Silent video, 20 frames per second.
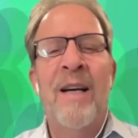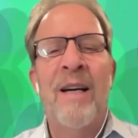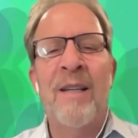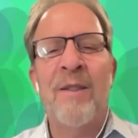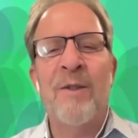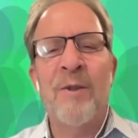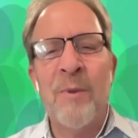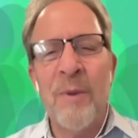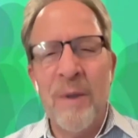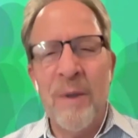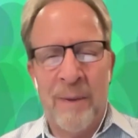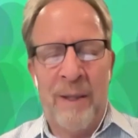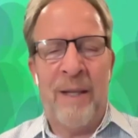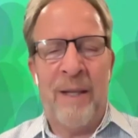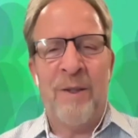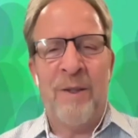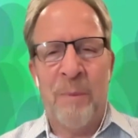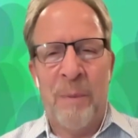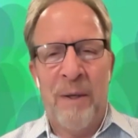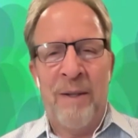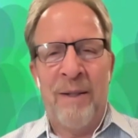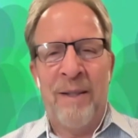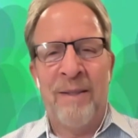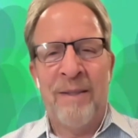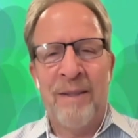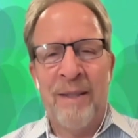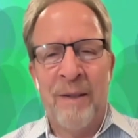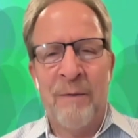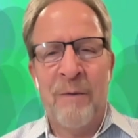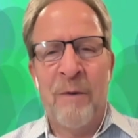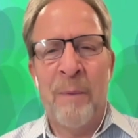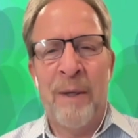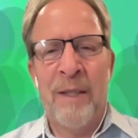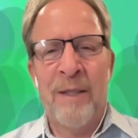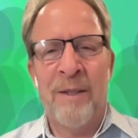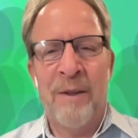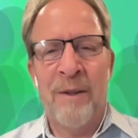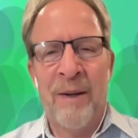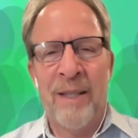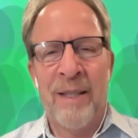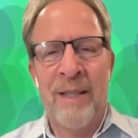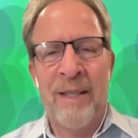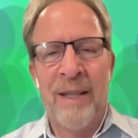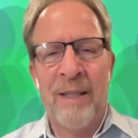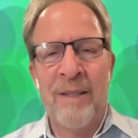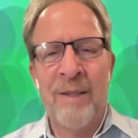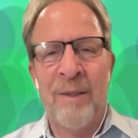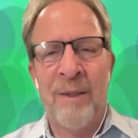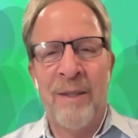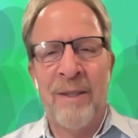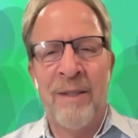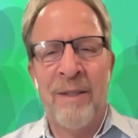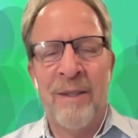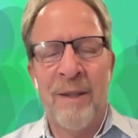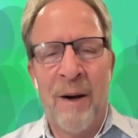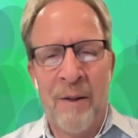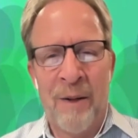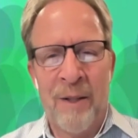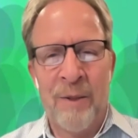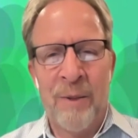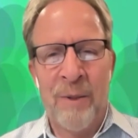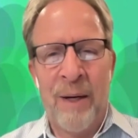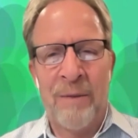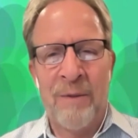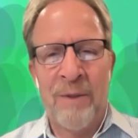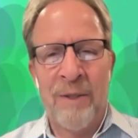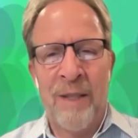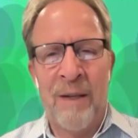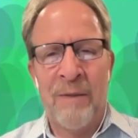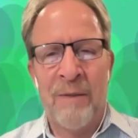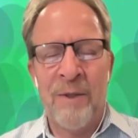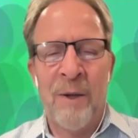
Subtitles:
extremely experienced in information architecture and knowledge graph stuff.